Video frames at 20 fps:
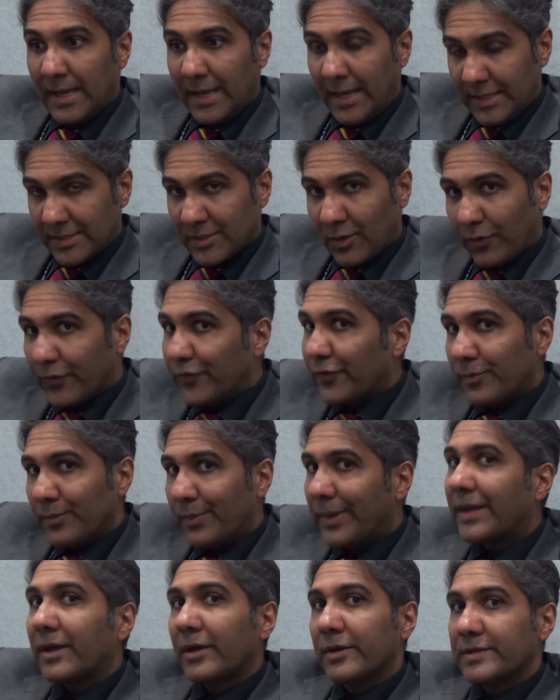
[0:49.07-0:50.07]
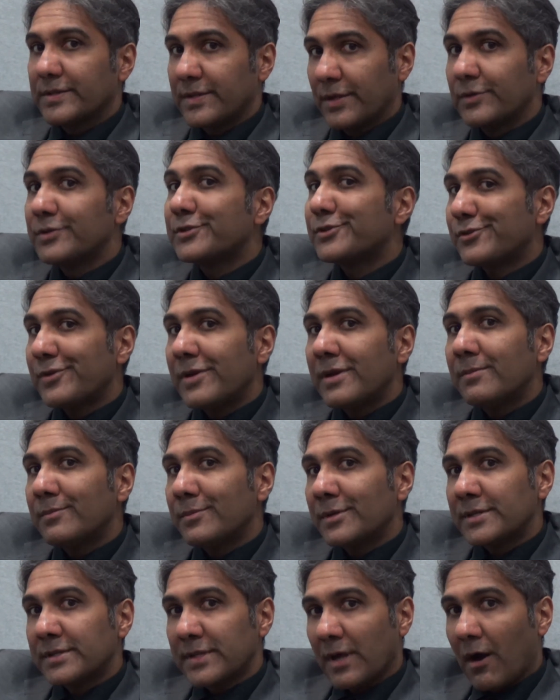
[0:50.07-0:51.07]
it's often because those
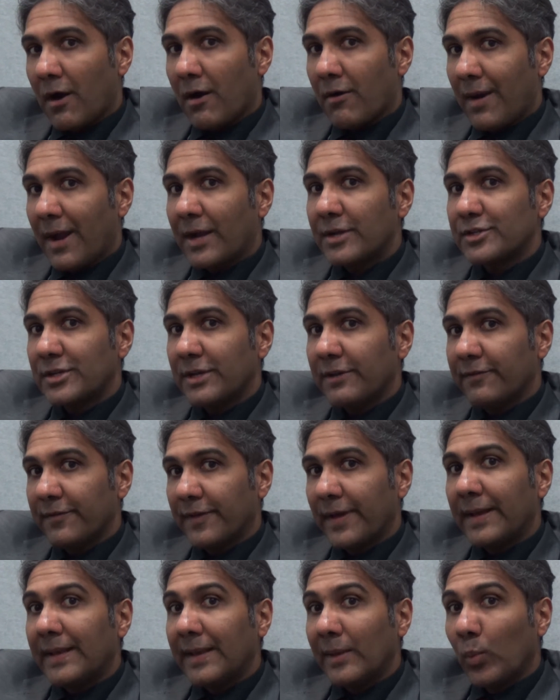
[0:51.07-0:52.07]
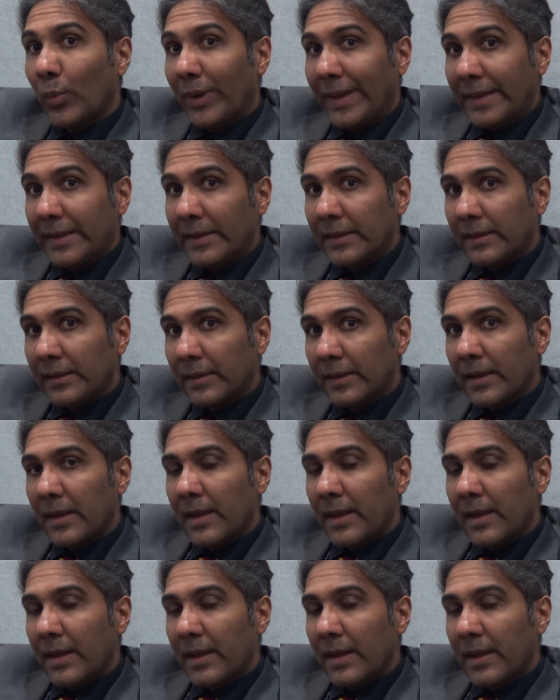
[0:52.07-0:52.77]
treatments are actually fairly weak,